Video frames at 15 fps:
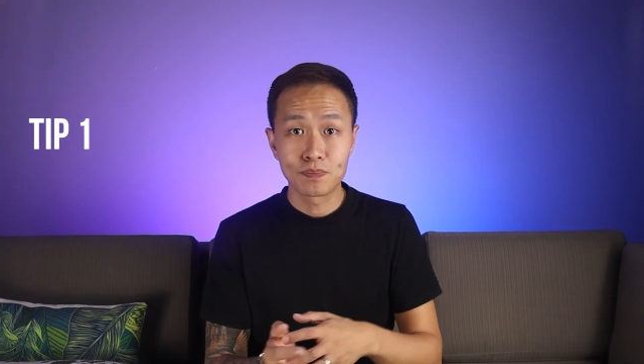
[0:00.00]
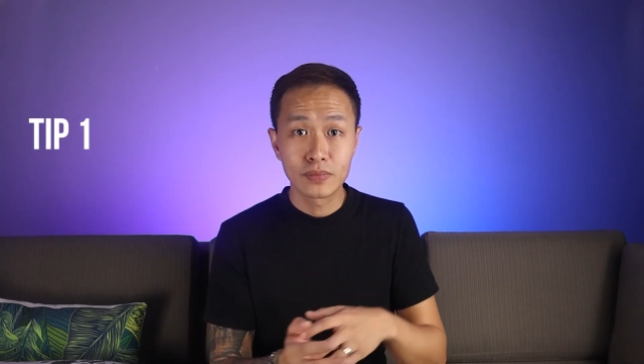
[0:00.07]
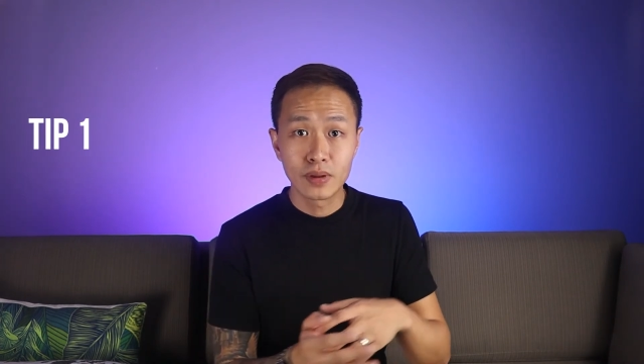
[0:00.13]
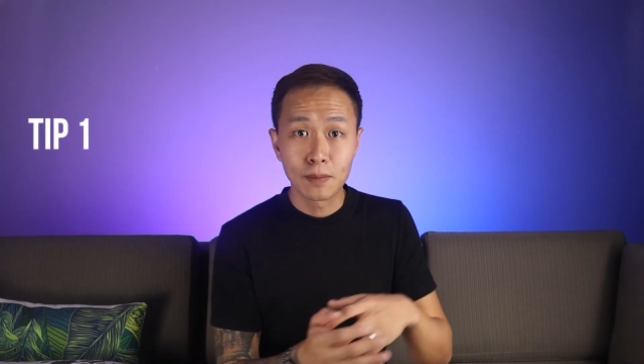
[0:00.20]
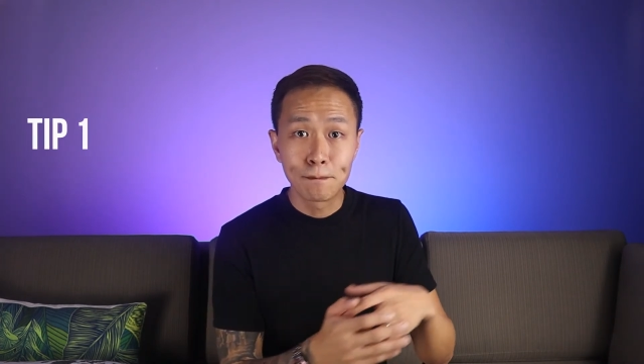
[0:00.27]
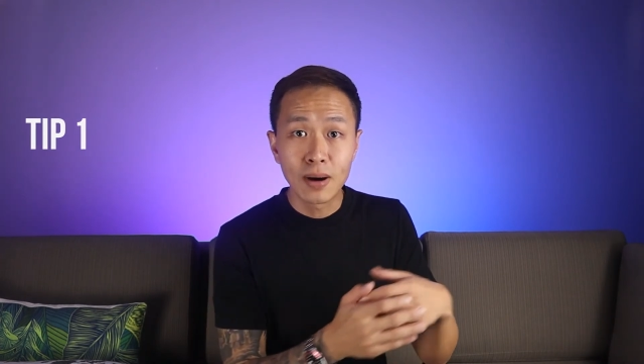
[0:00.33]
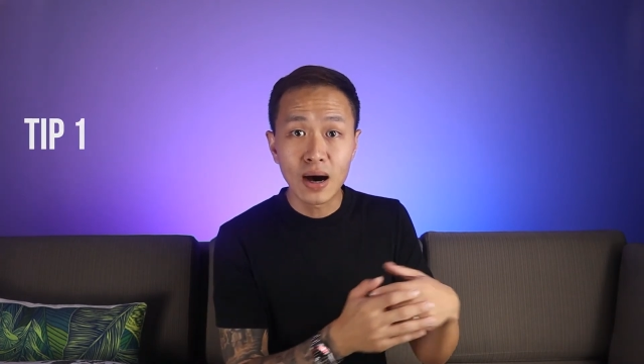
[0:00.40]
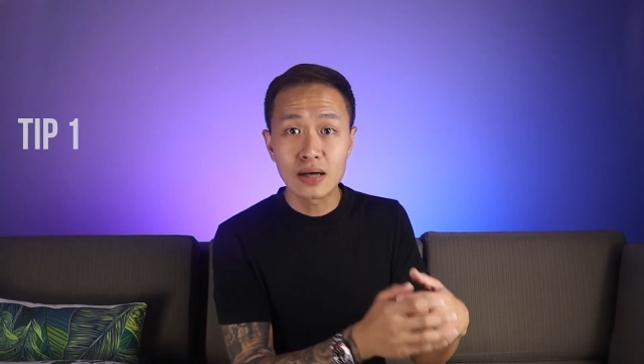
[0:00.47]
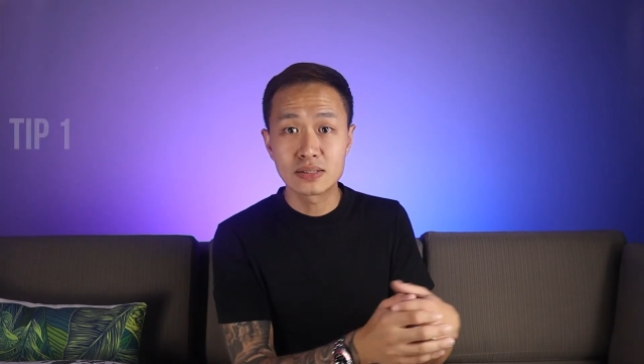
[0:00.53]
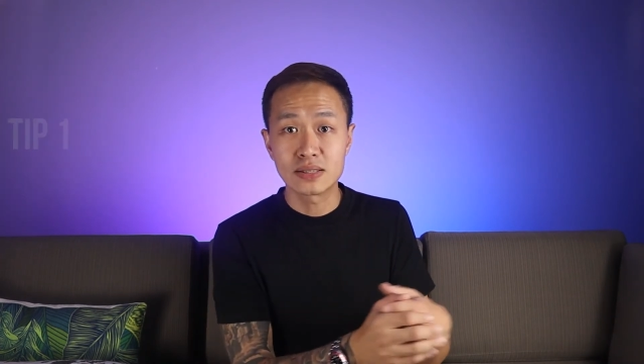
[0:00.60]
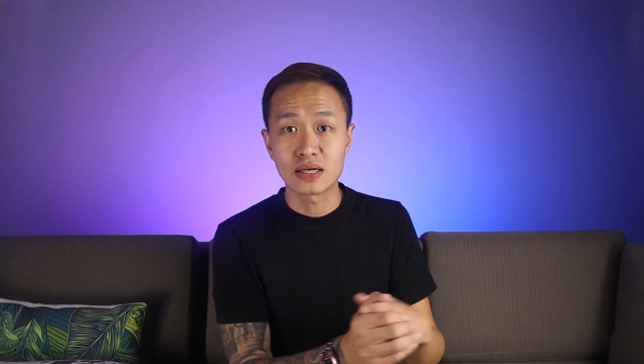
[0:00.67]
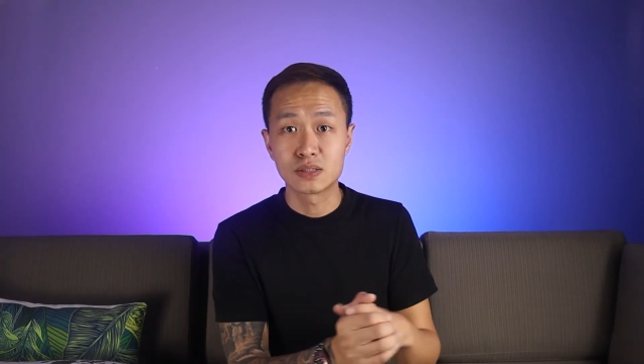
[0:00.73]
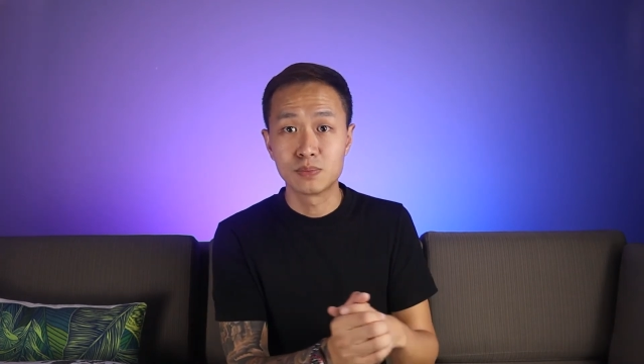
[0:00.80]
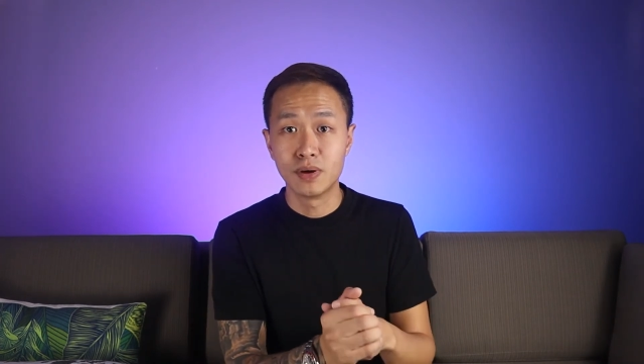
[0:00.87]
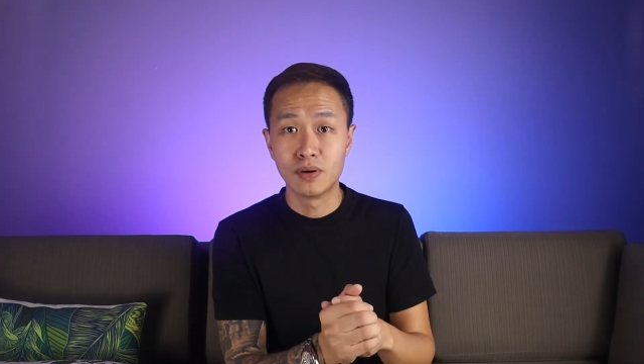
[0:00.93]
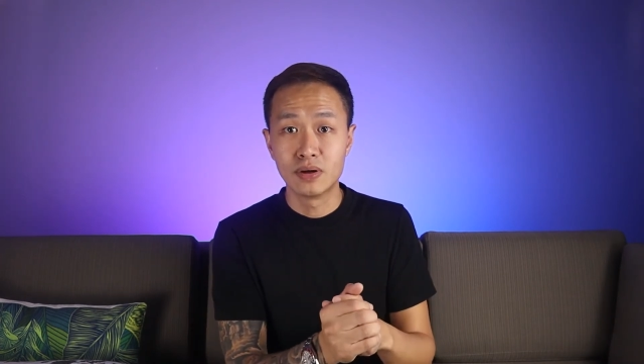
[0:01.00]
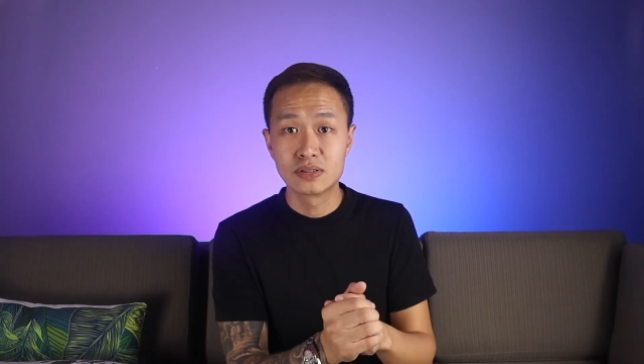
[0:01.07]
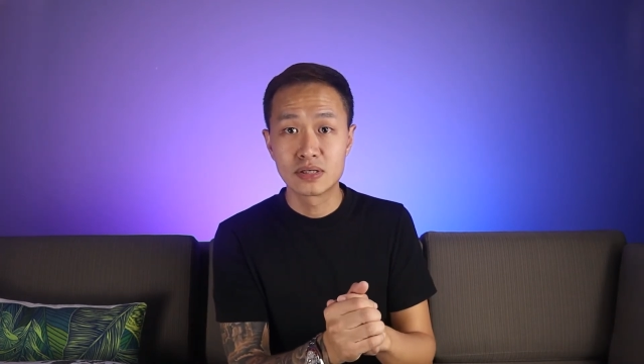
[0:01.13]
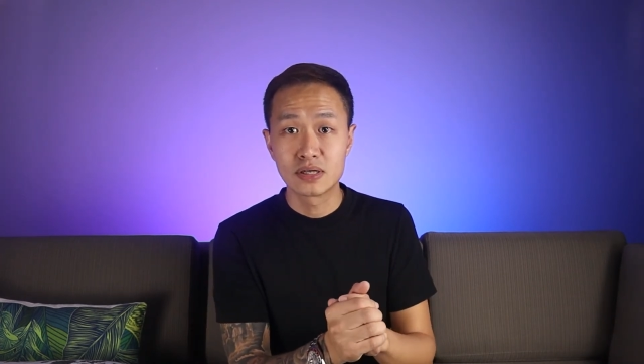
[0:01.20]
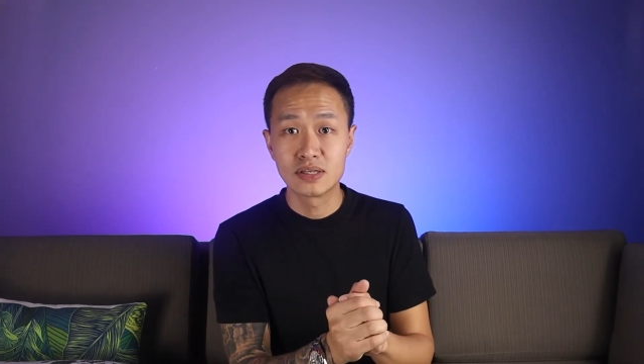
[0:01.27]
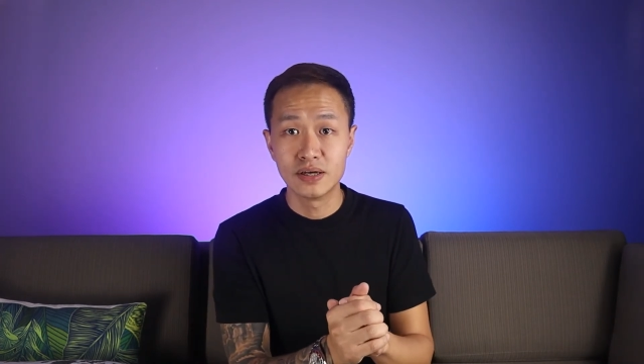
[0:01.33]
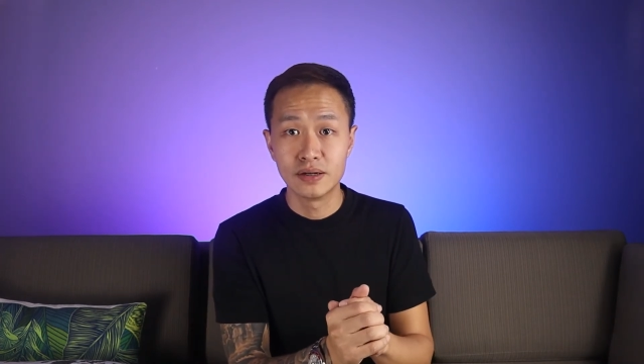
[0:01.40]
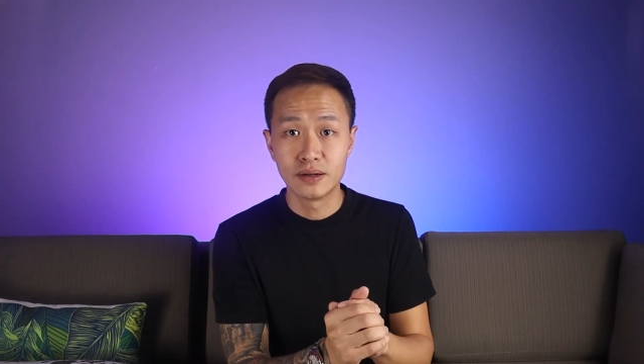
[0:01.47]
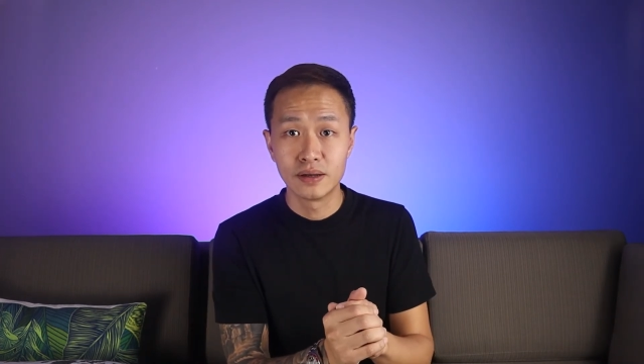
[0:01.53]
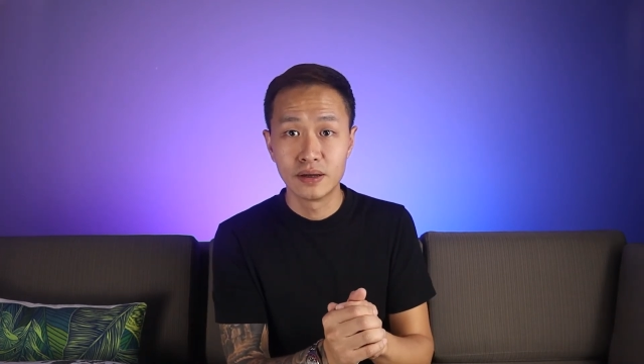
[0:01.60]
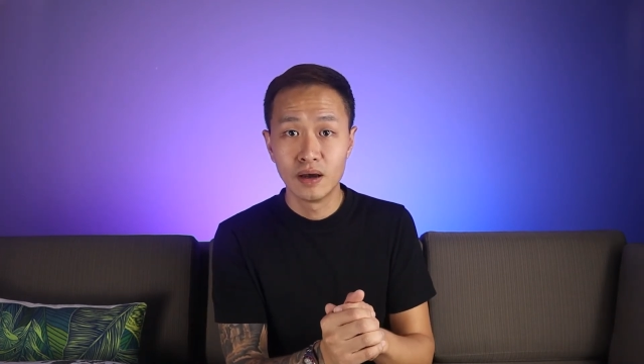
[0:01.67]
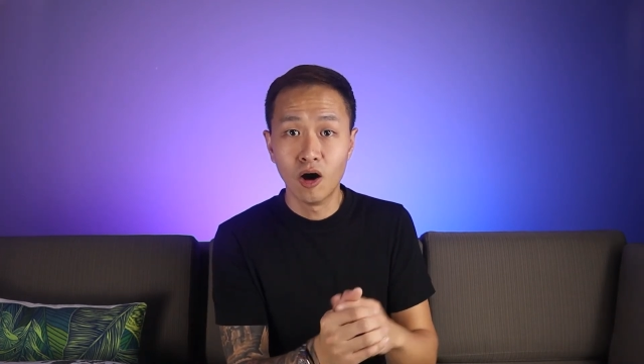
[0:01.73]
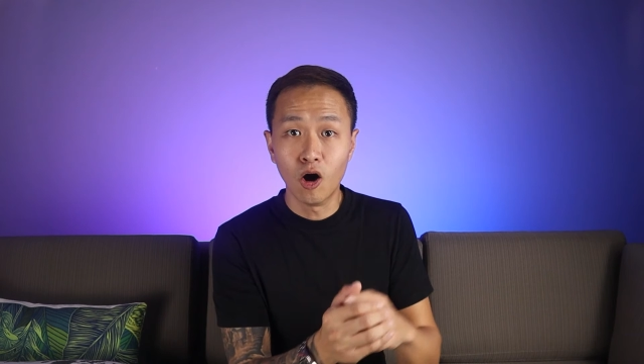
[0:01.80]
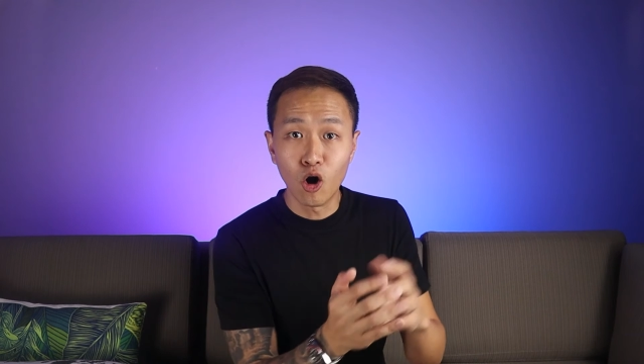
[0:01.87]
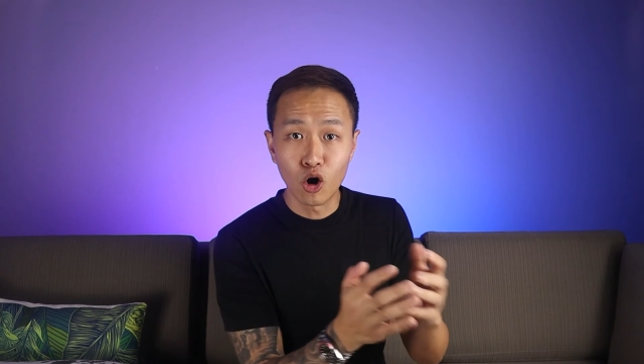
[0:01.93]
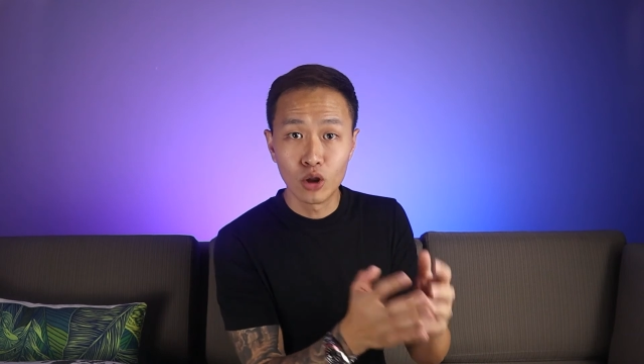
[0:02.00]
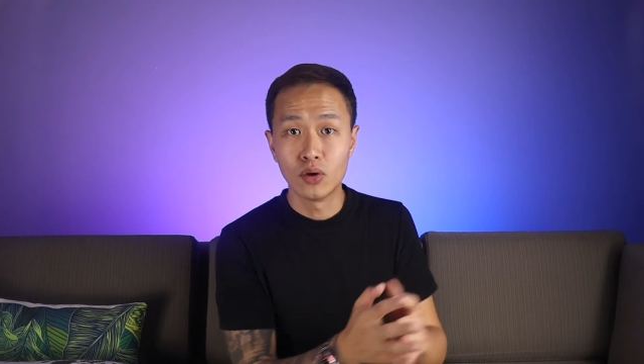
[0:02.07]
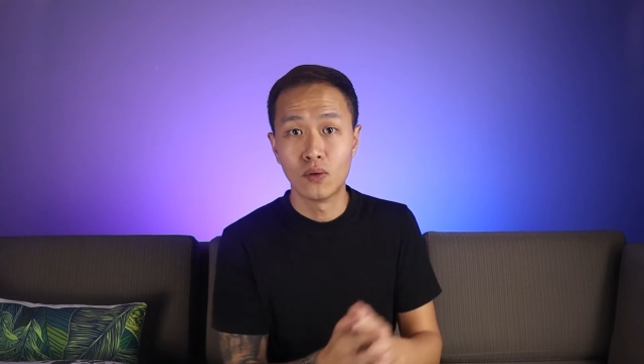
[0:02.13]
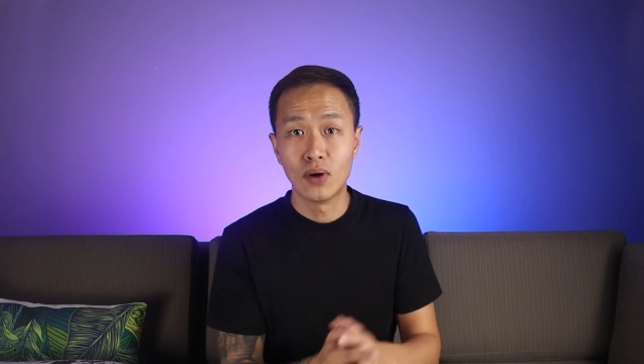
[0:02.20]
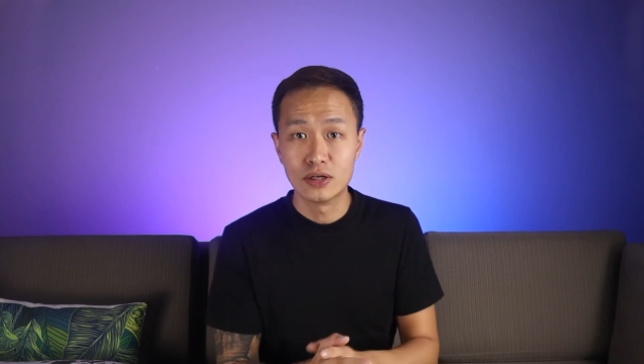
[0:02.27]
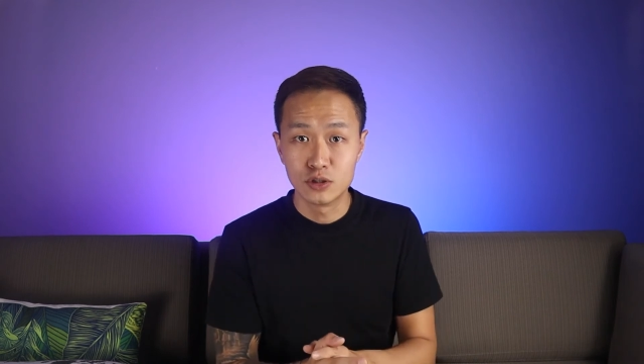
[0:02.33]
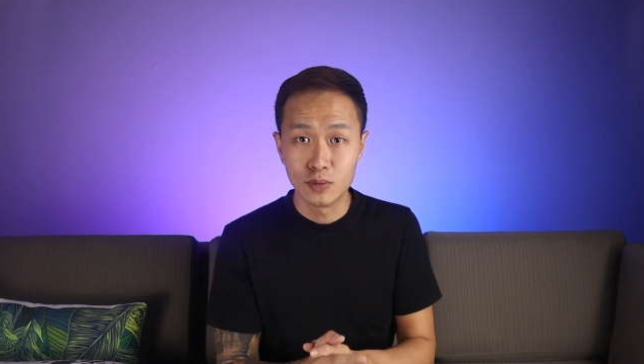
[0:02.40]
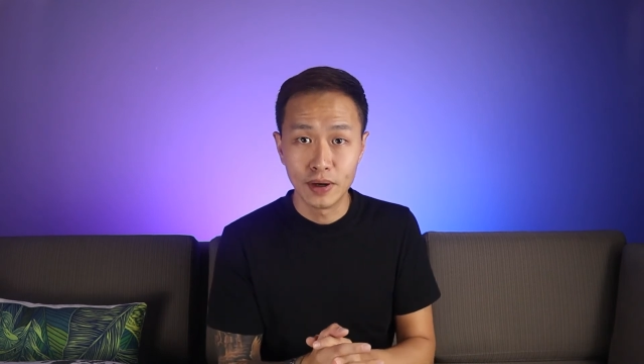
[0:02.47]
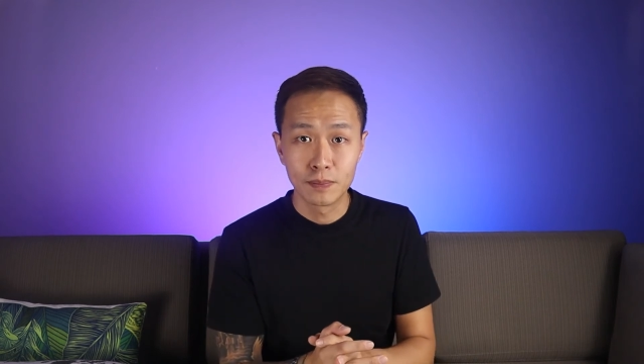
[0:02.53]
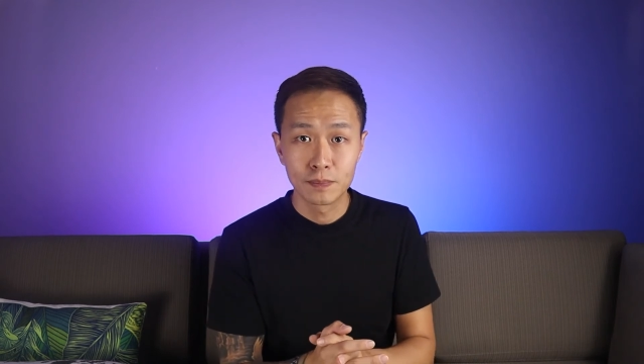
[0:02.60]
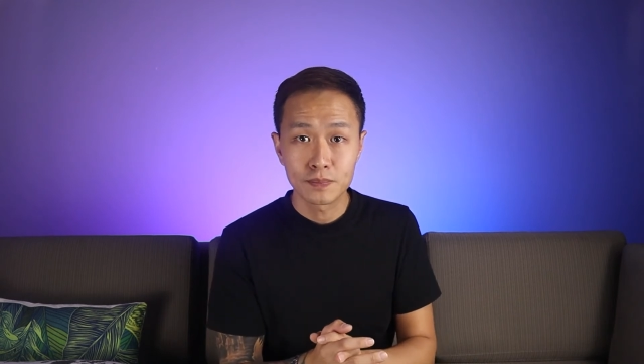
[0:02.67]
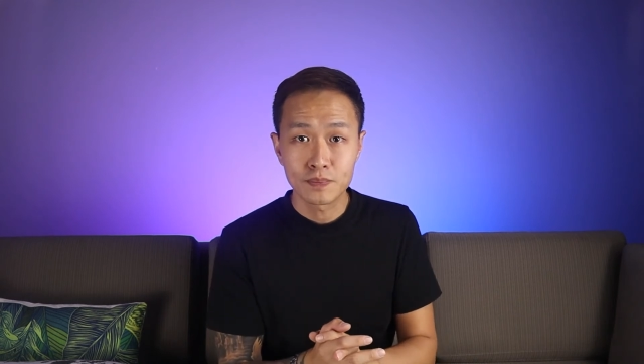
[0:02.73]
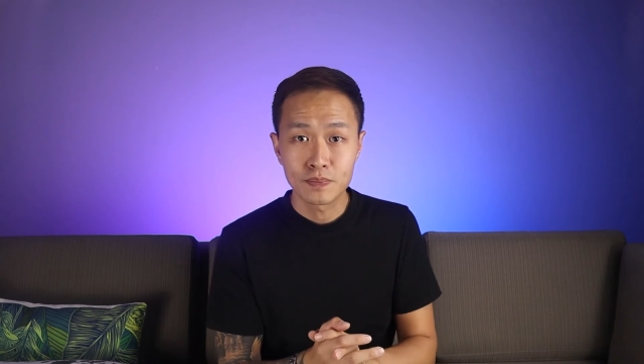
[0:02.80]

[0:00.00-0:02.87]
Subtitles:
the past experiences in on your resume,